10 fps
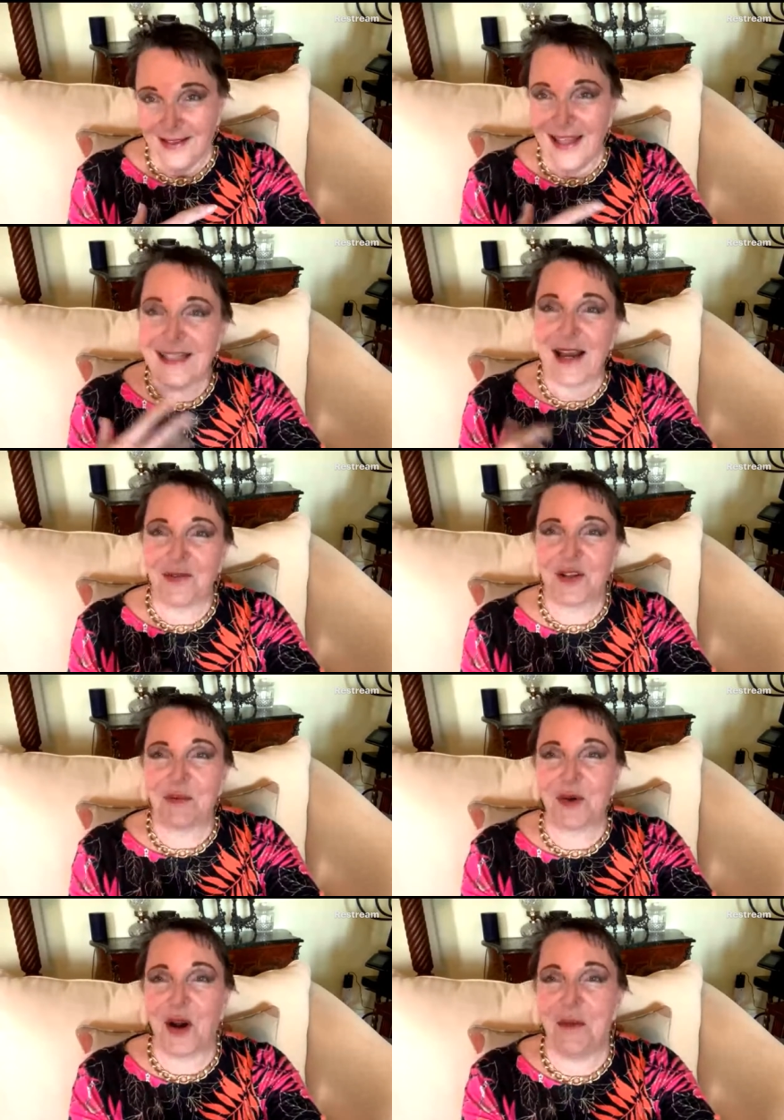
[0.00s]
Let's have
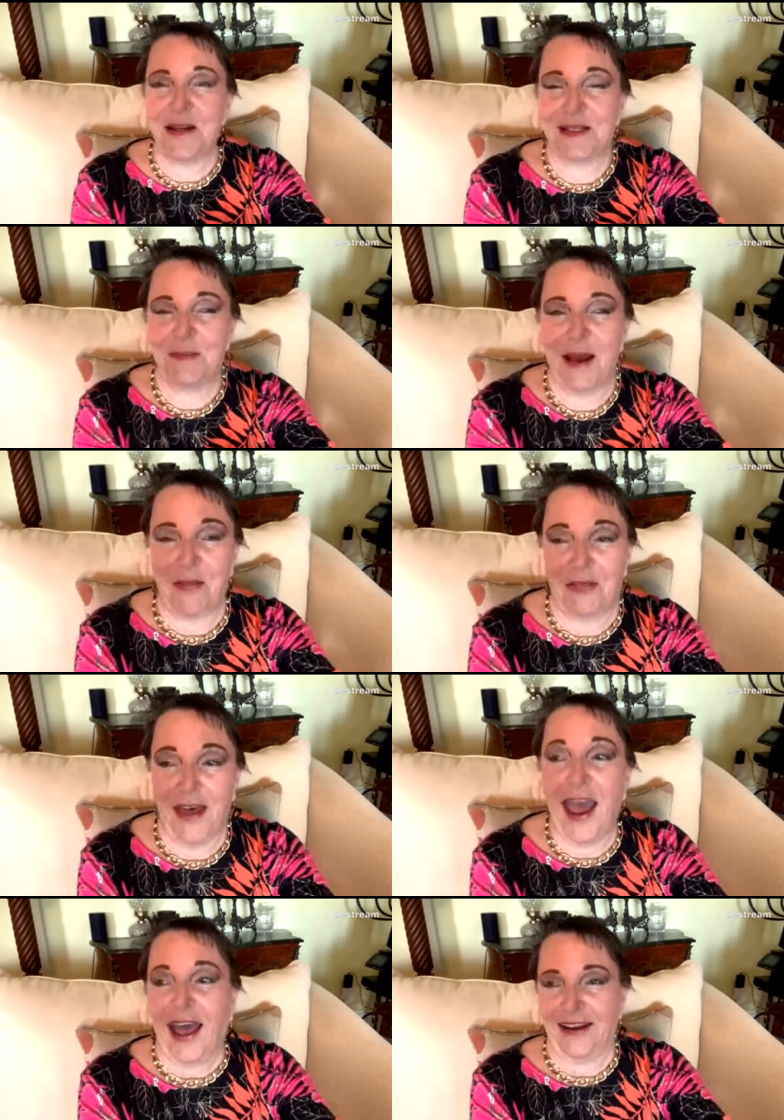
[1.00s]
some comments about
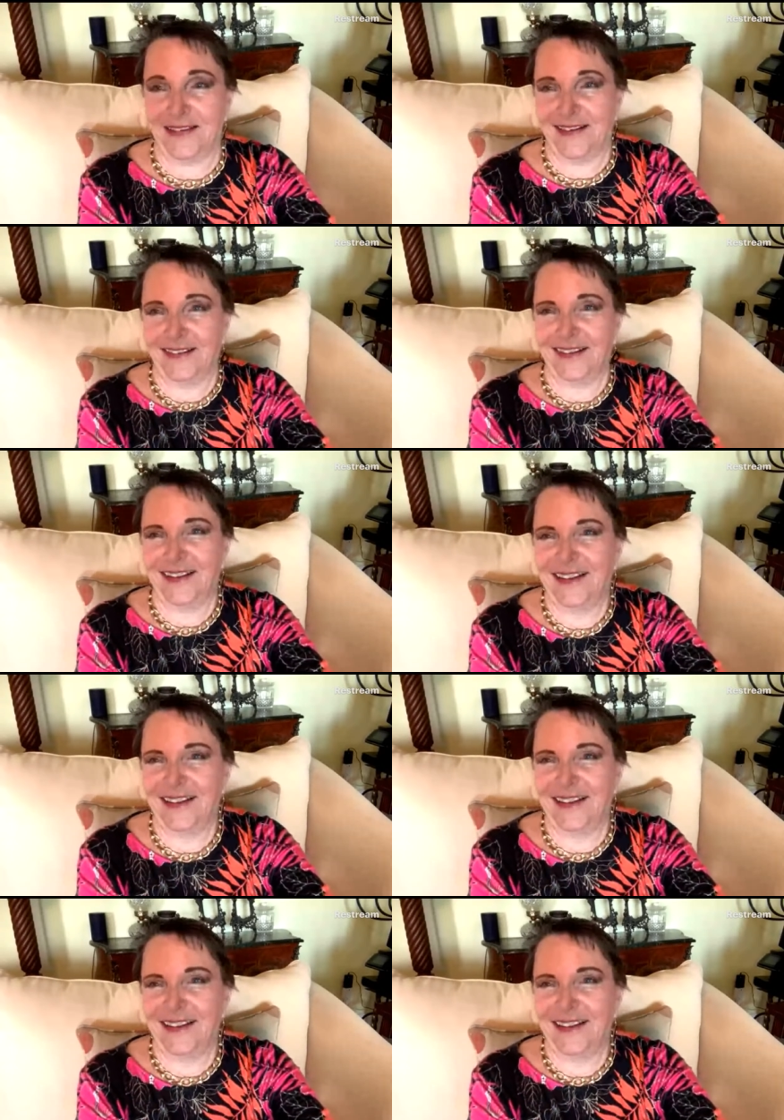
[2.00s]
that.